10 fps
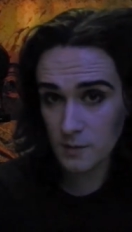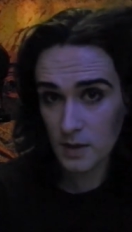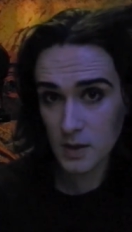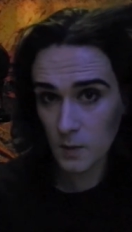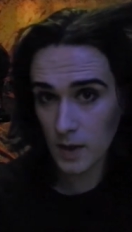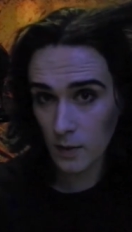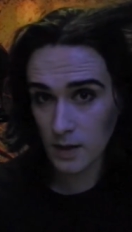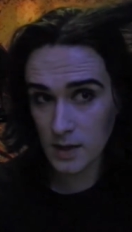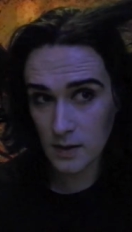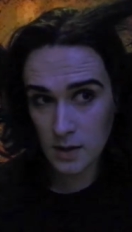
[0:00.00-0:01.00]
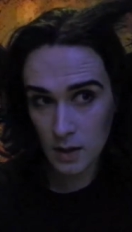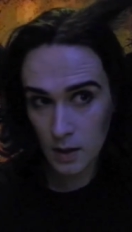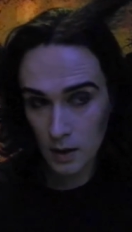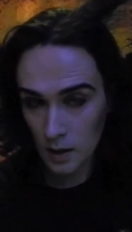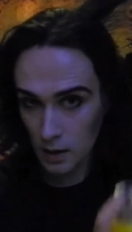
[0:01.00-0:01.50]
but this is how I do it.
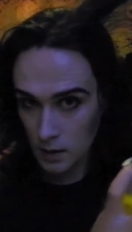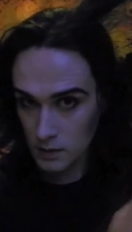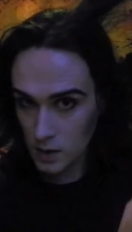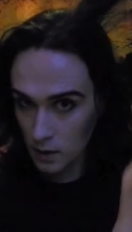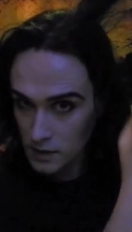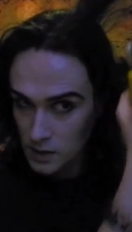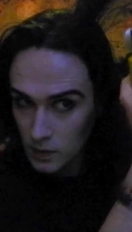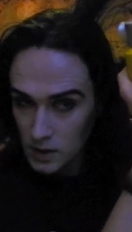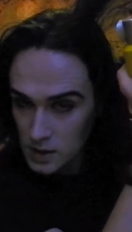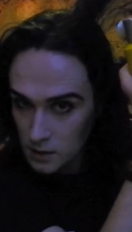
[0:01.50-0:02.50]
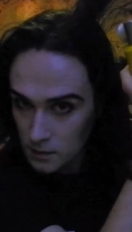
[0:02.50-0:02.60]
So obviously what you do,